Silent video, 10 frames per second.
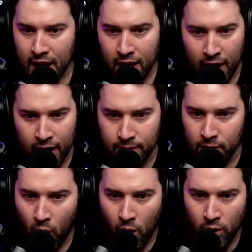
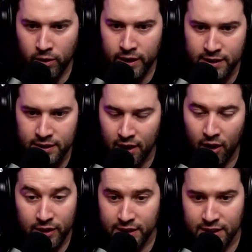All
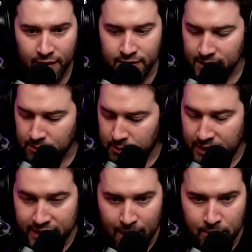the stuff seemed to be
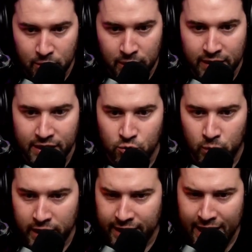debuting this
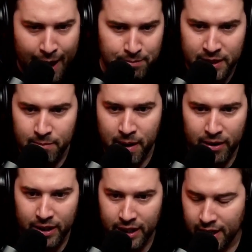week. Captain
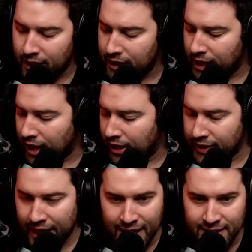America,
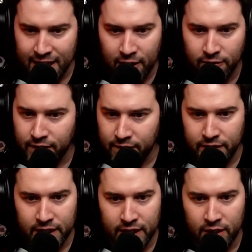the SNL
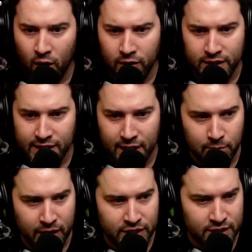50, all the
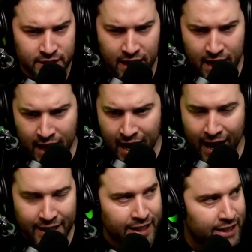celebrations. I
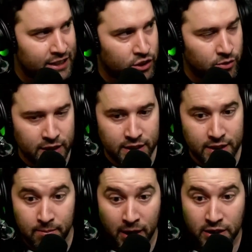didn't get to tune into
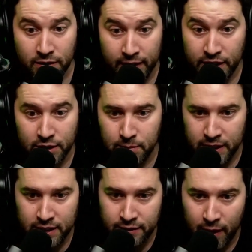much of it just
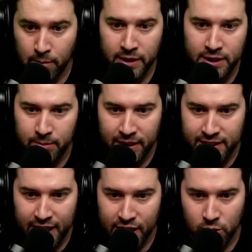because of how busy my
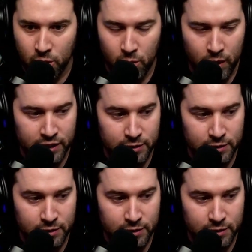schedule was.